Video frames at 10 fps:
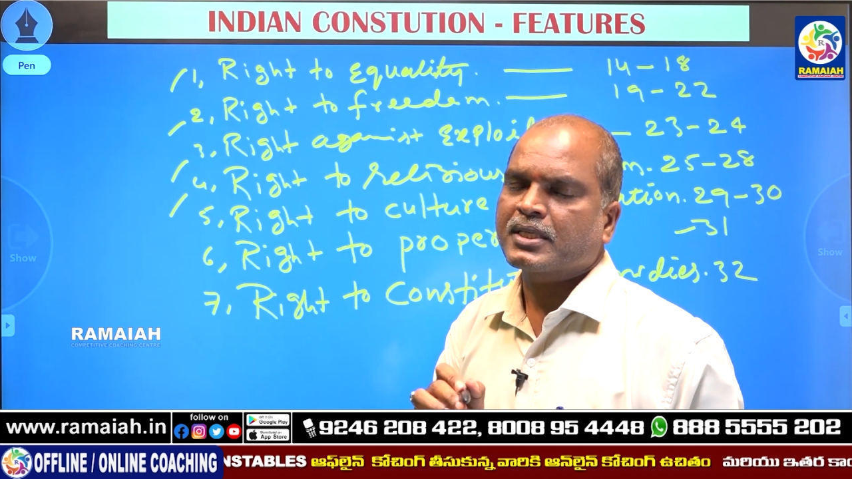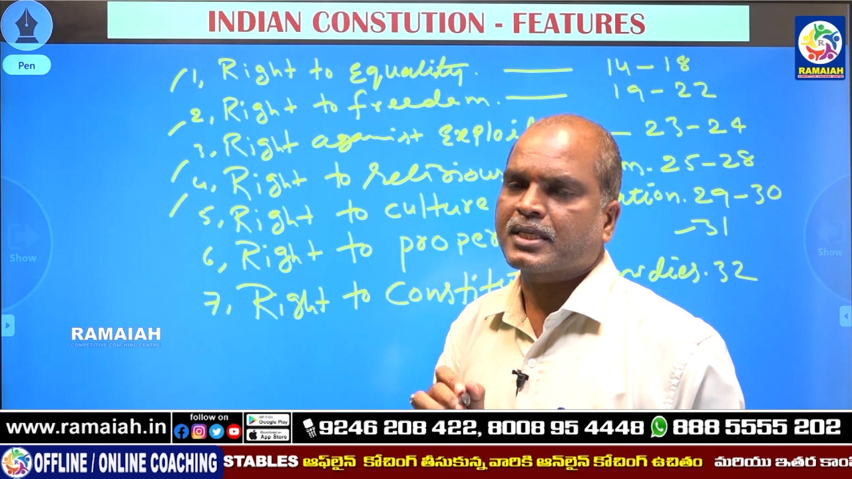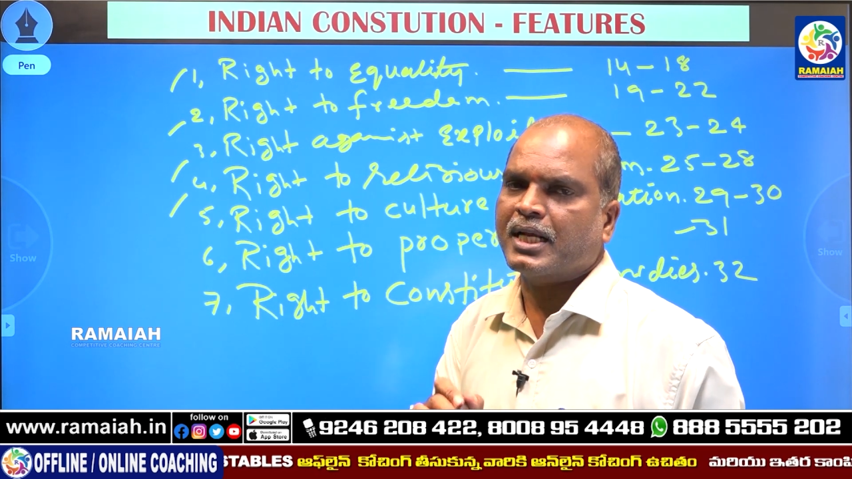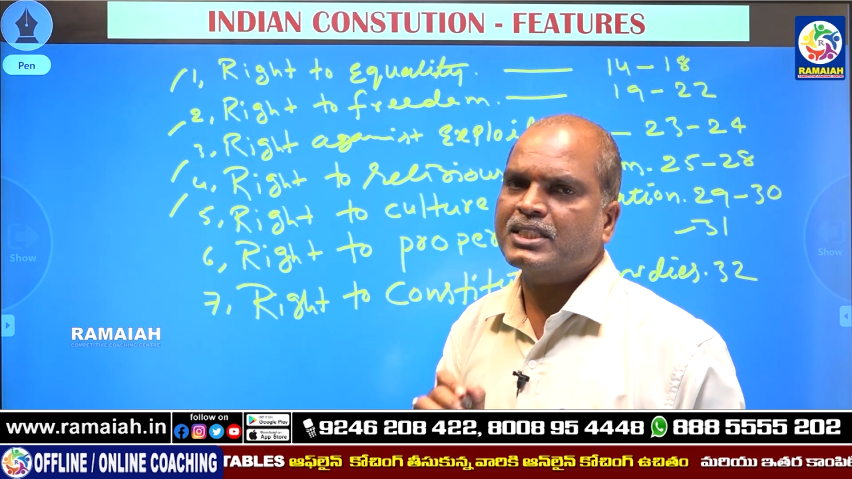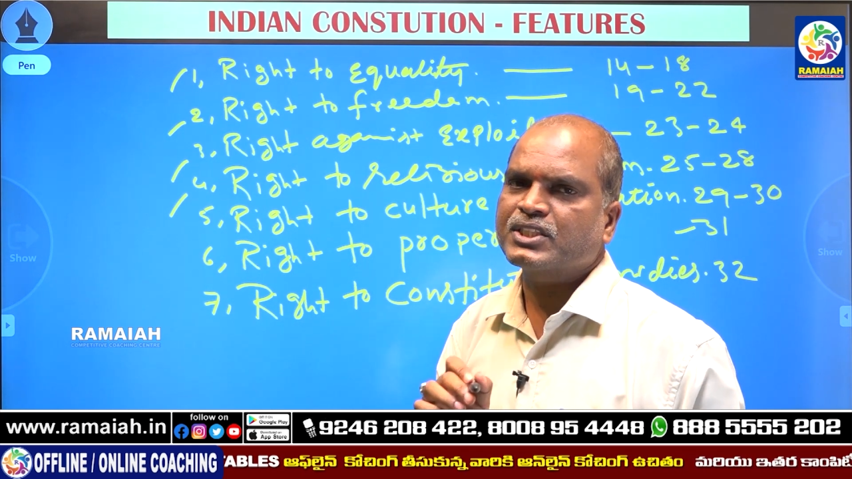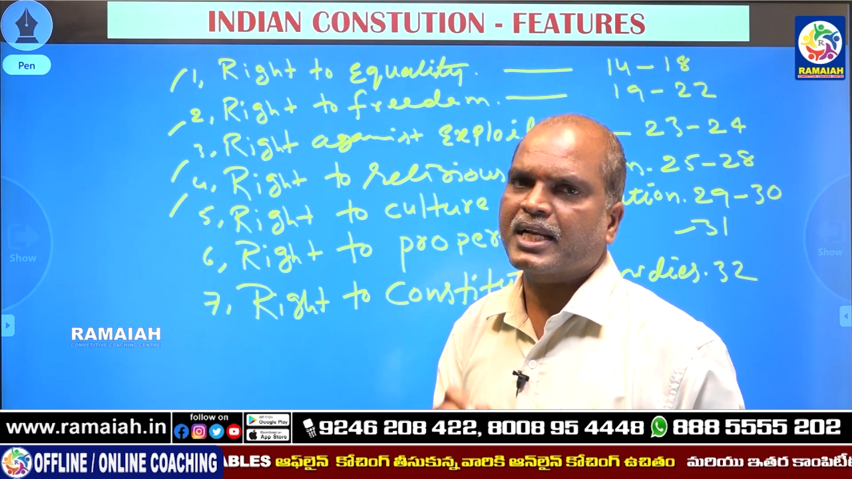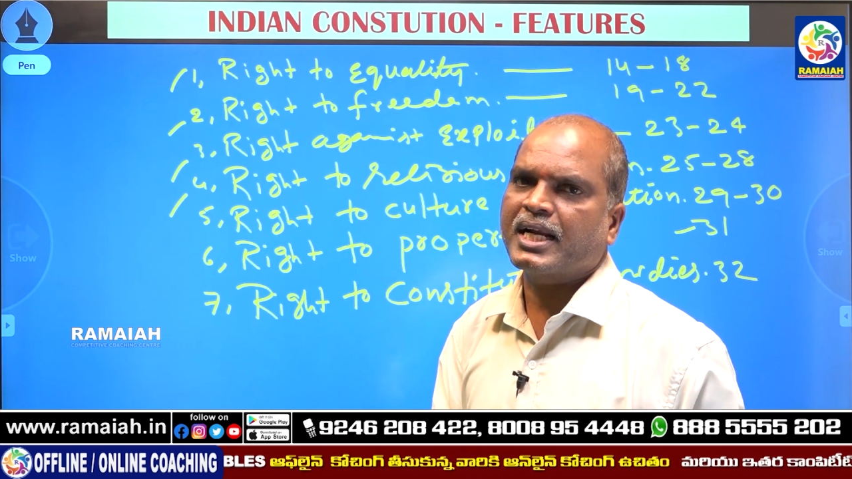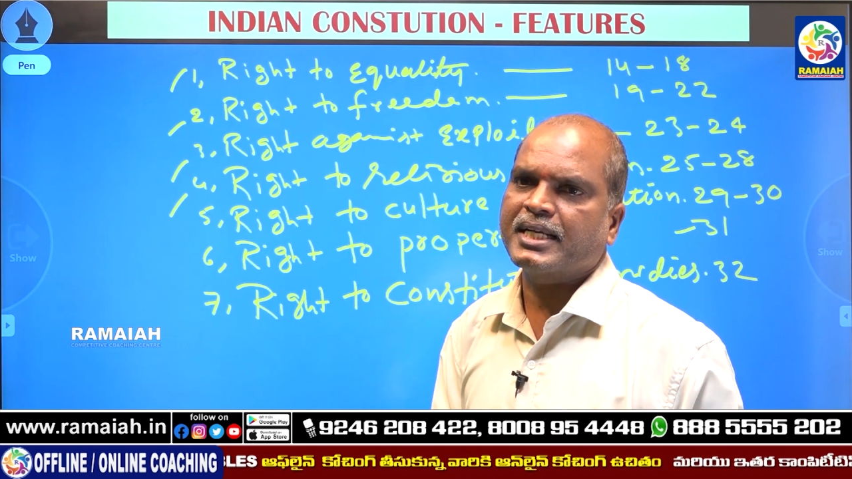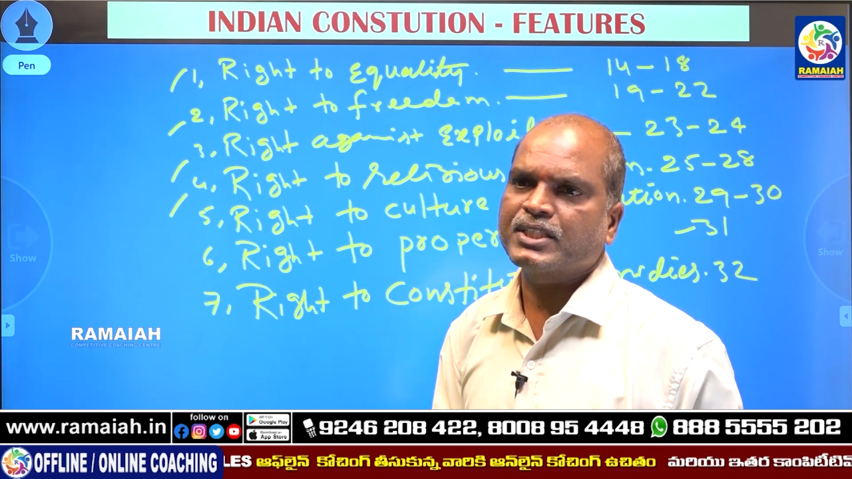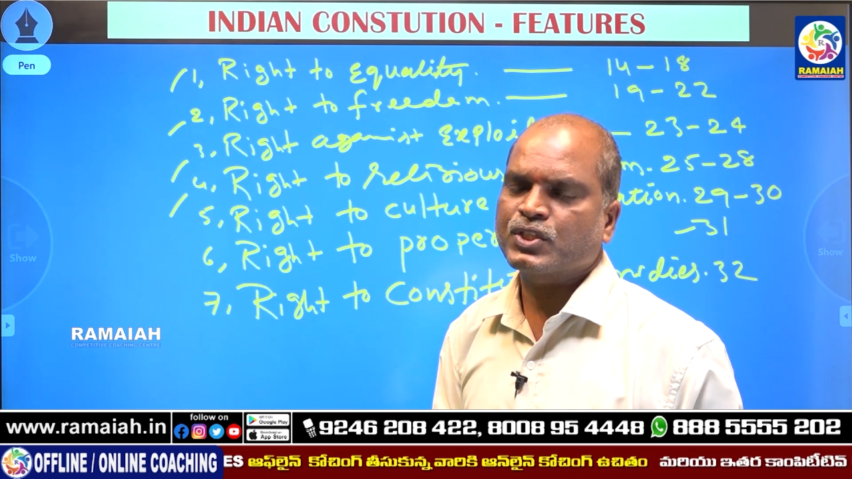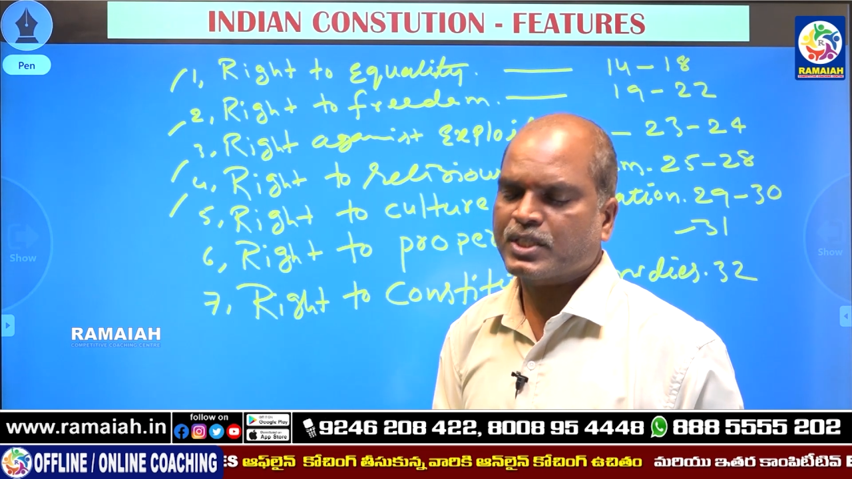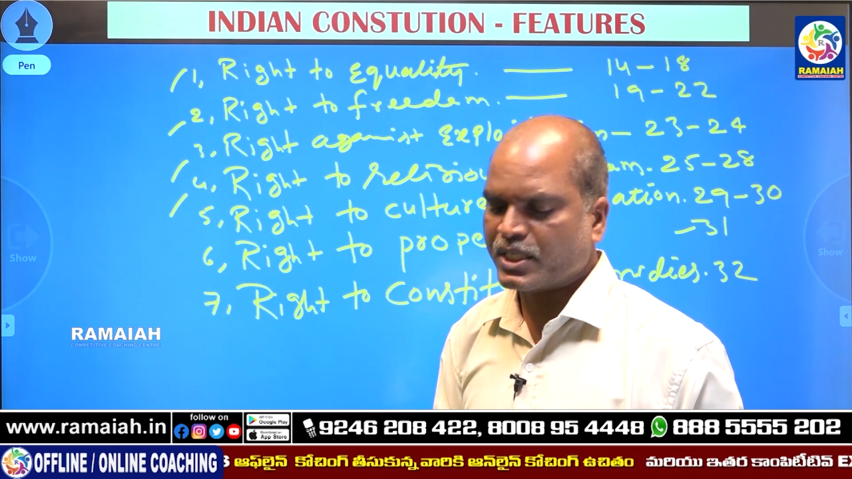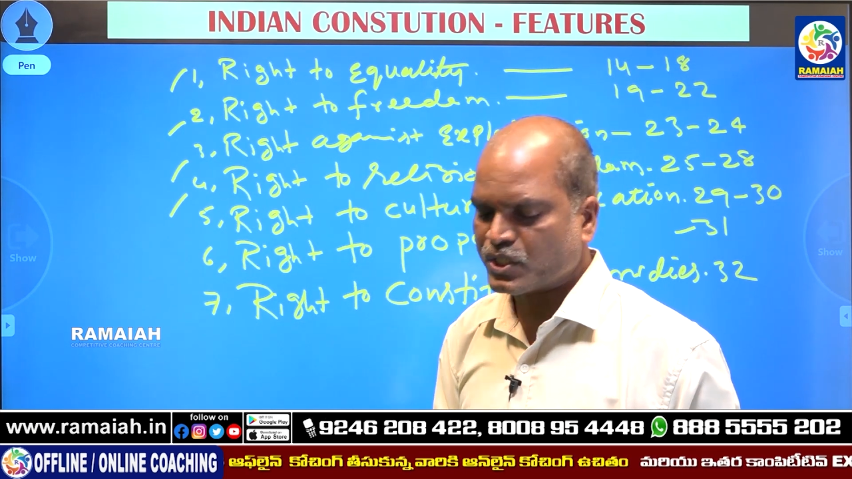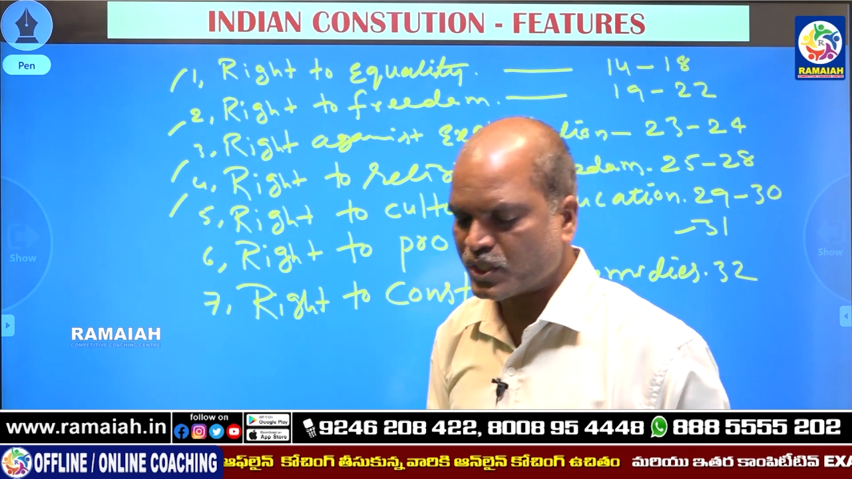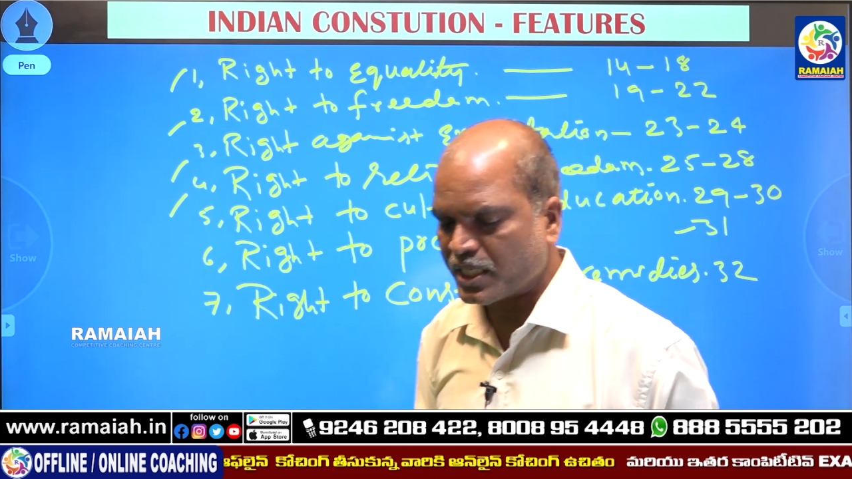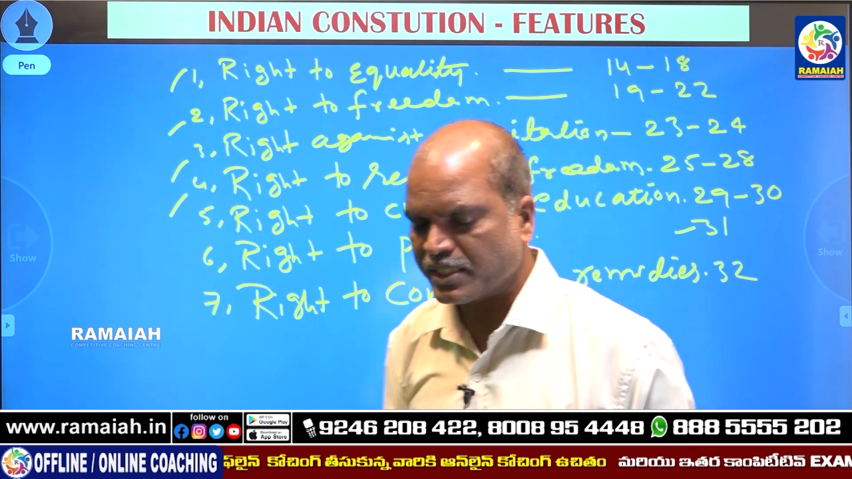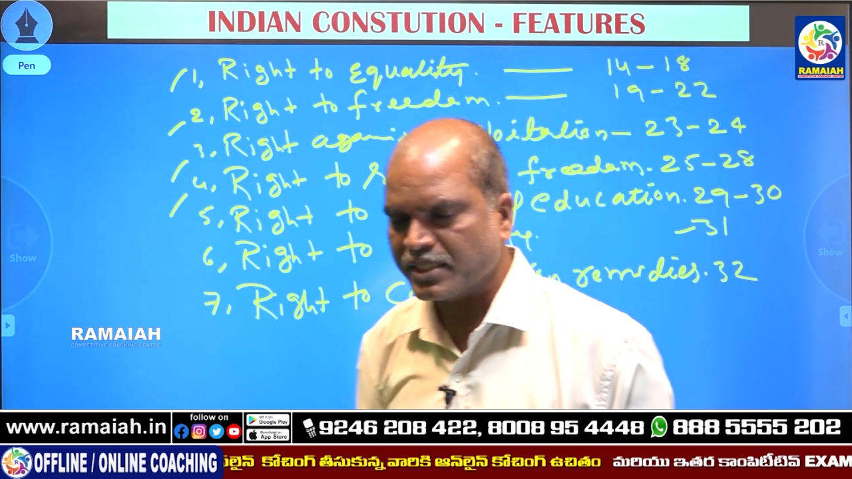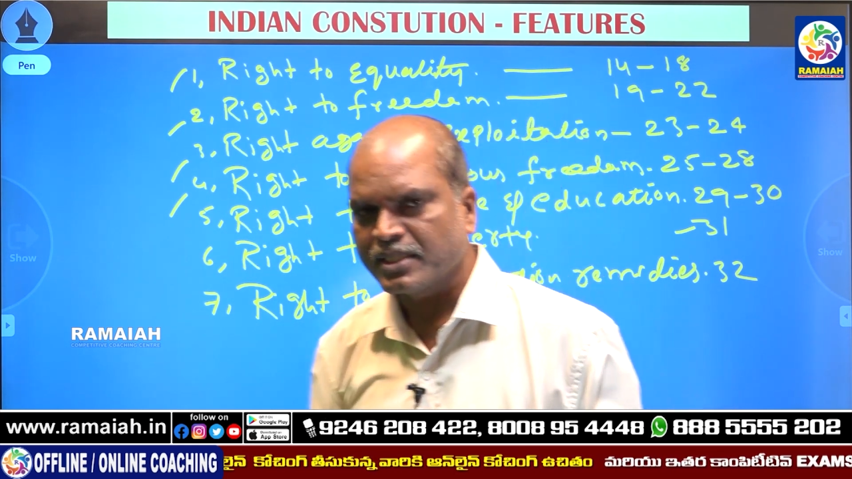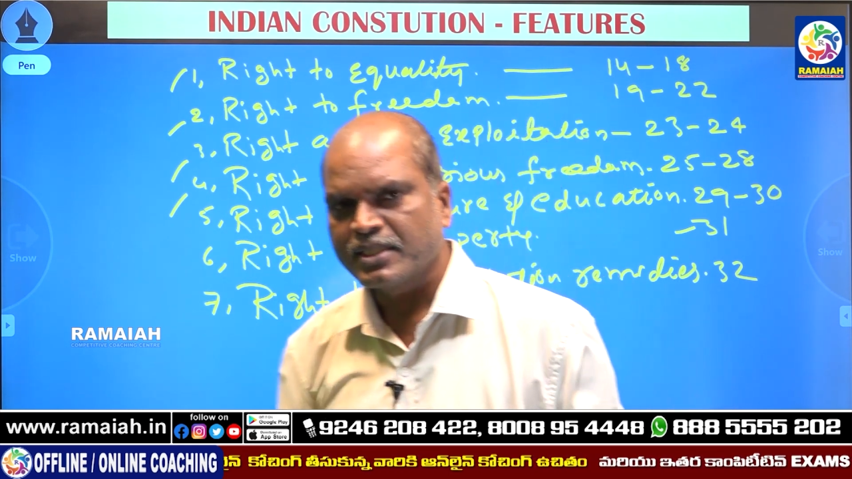culture and education.